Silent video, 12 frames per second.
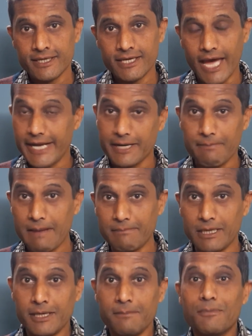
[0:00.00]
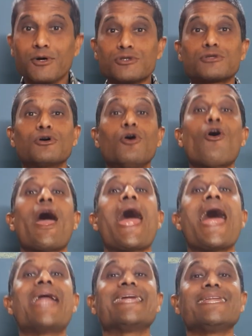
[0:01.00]
And remember, both go
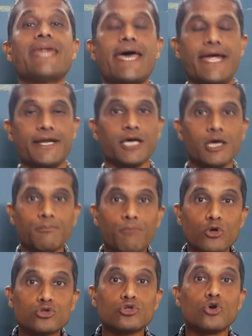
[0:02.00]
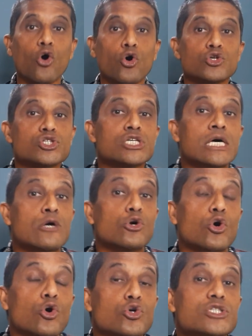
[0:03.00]
hand in hand, both
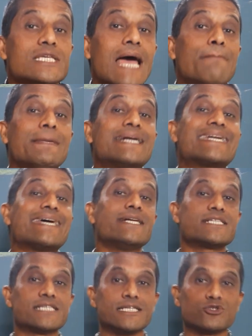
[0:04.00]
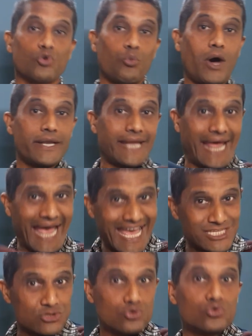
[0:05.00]
go simultaneously. So one
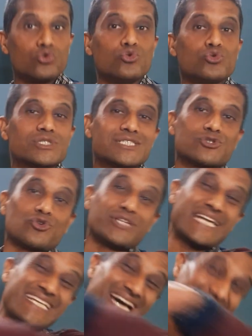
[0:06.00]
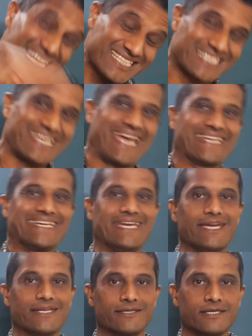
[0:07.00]
has to lose so that other can
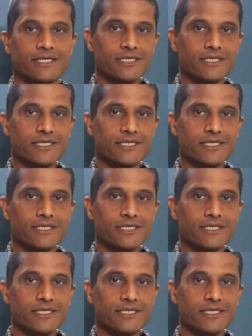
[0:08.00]
gain.